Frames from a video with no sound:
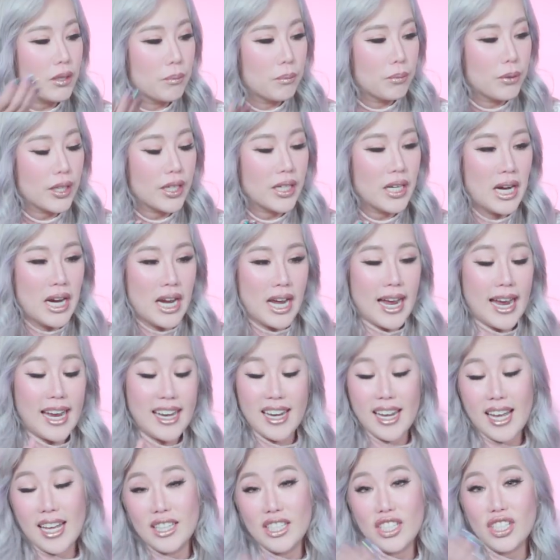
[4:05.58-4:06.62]
to bring
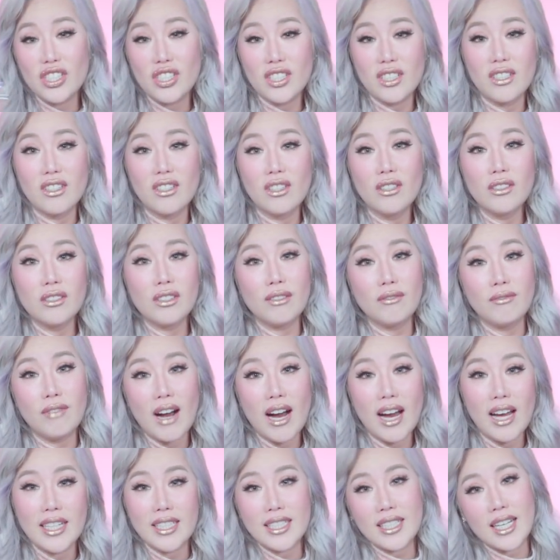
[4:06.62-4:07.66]
an additional
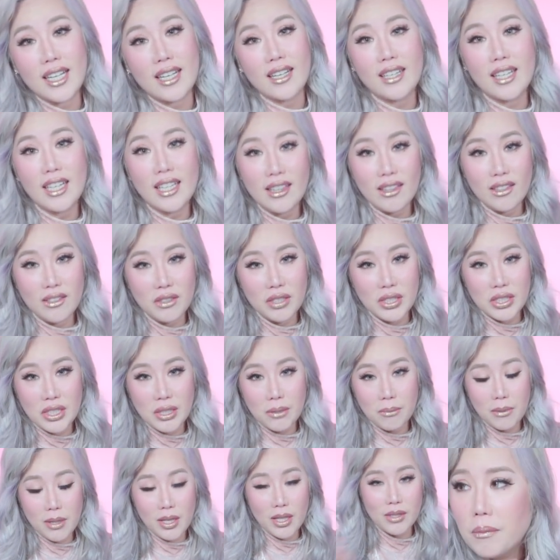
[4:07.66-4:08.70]
device like a Kindle or
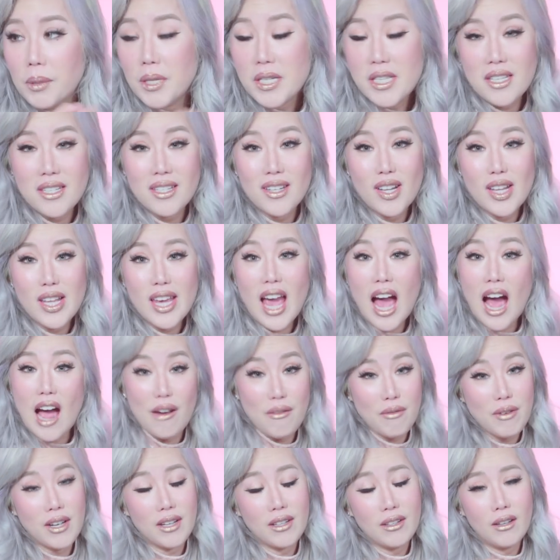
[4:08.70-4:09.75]
something. Personally,
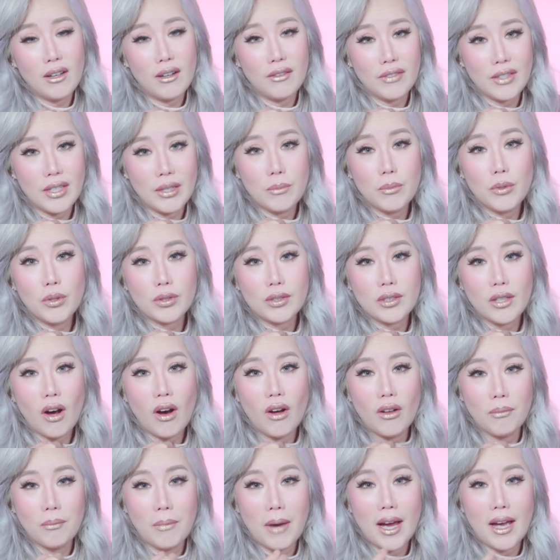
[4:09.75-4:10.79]
I read a lot of ebooks
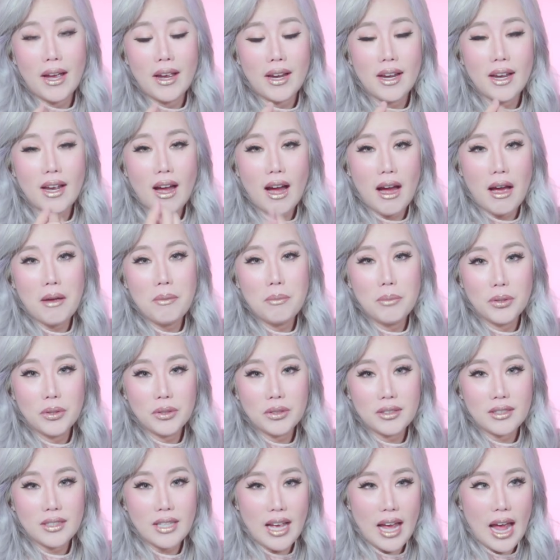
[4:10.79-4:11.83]
on my
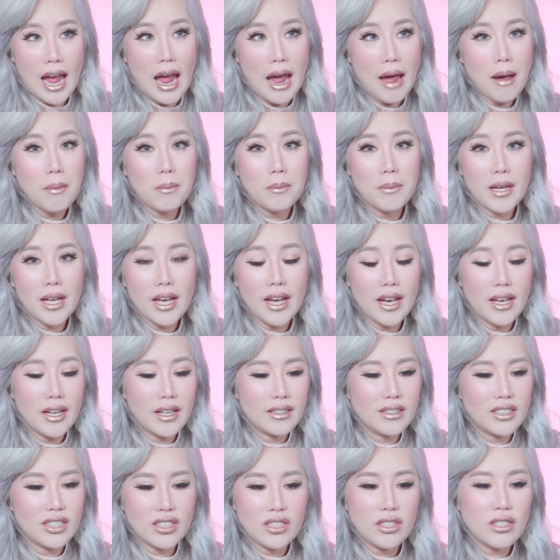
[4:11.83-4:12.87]
iBooks app,
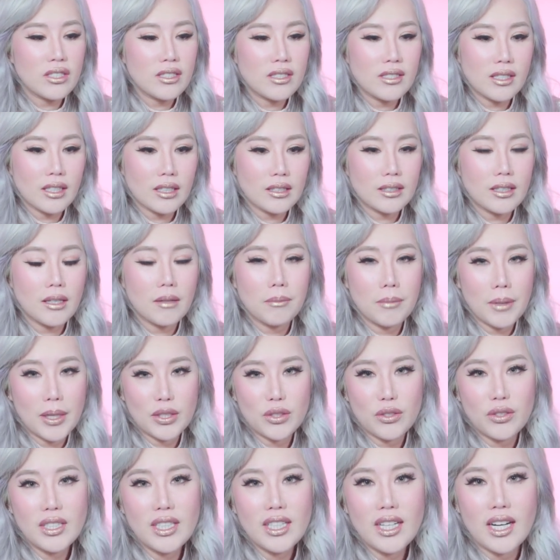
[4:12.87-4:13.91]
and it just sucks up
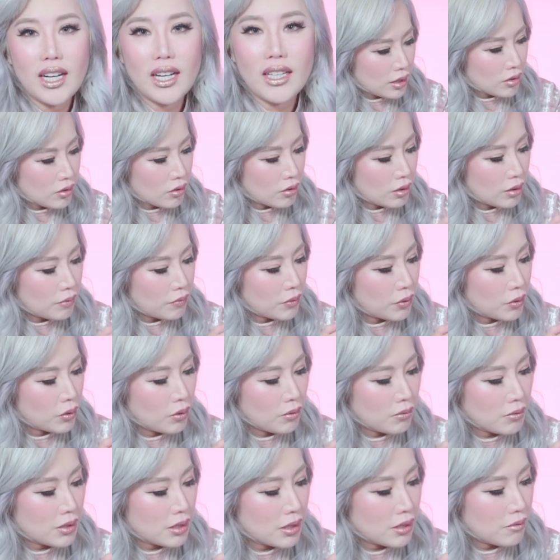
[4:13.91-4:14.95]
battery. So if you
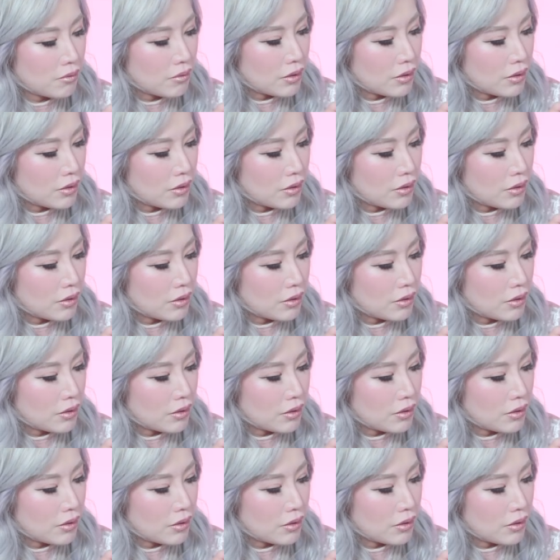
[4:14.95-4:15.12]
don't really